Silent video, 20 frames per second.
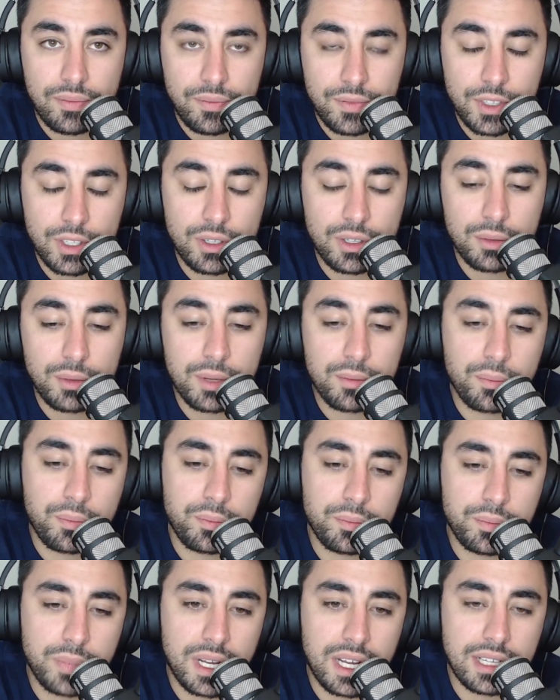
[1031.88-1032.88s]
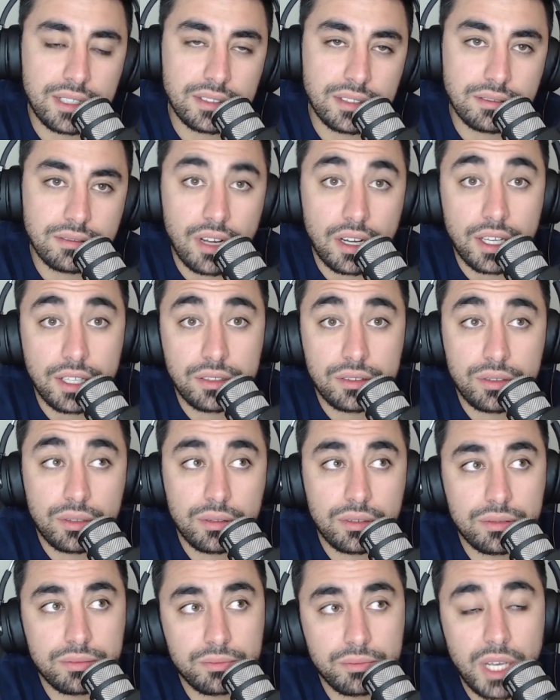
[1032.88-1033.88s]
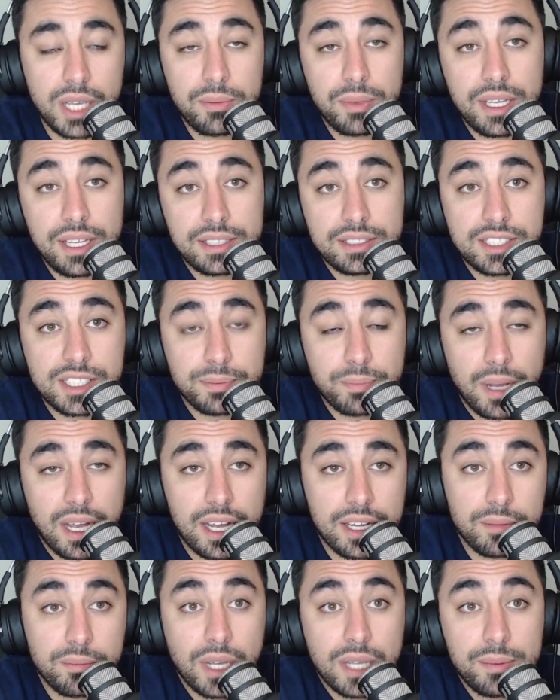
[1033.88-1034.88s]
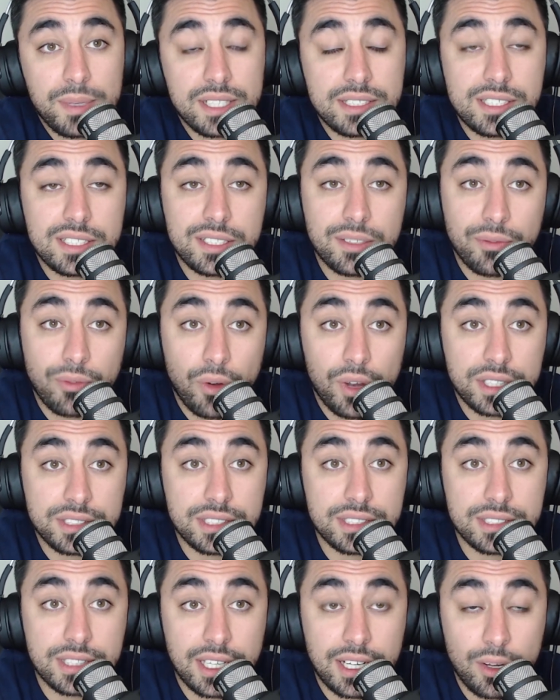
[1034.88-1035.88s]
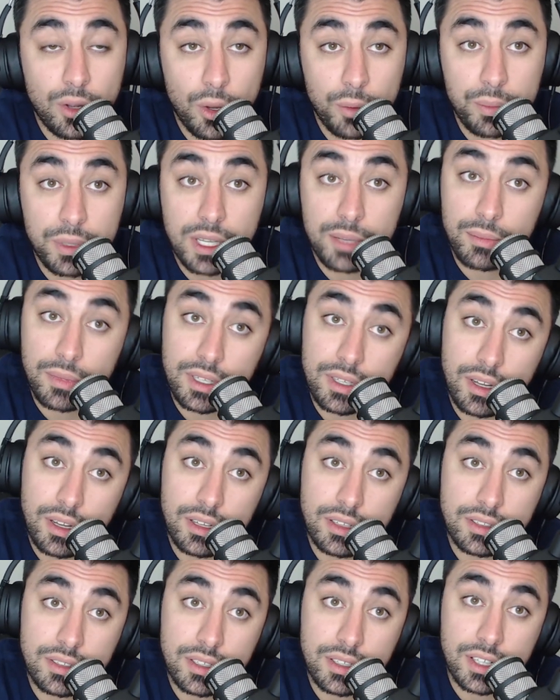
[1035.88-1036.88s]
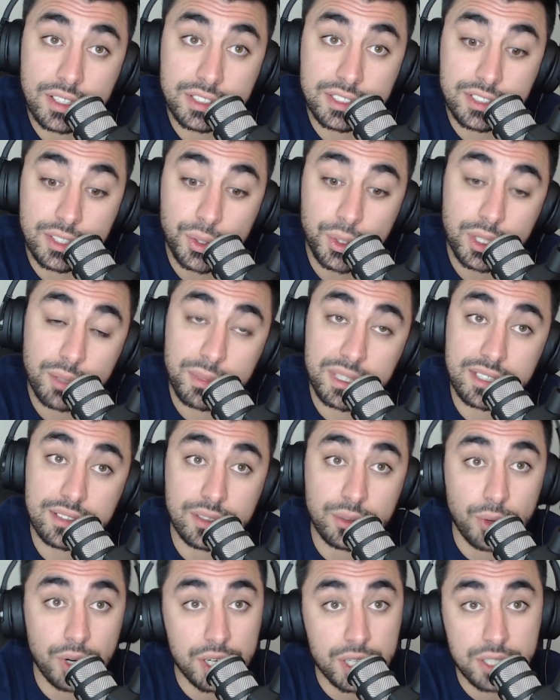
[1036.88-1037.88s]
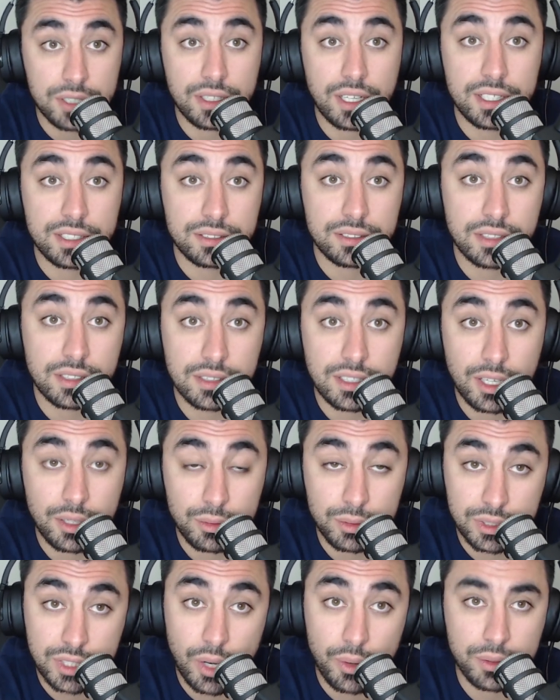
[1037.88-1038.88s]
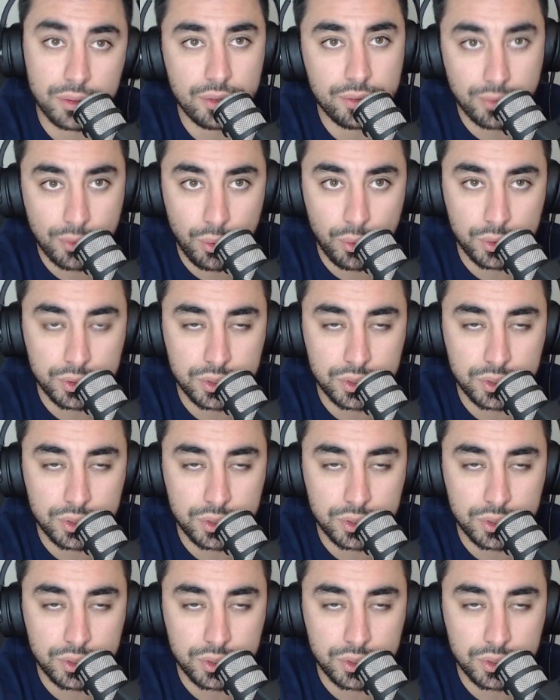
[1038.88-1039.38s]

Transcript: You know what I mean? But maybe it's his party, maybe it's his advisors that are helping him and steering him in the direction that he was going to. Of course.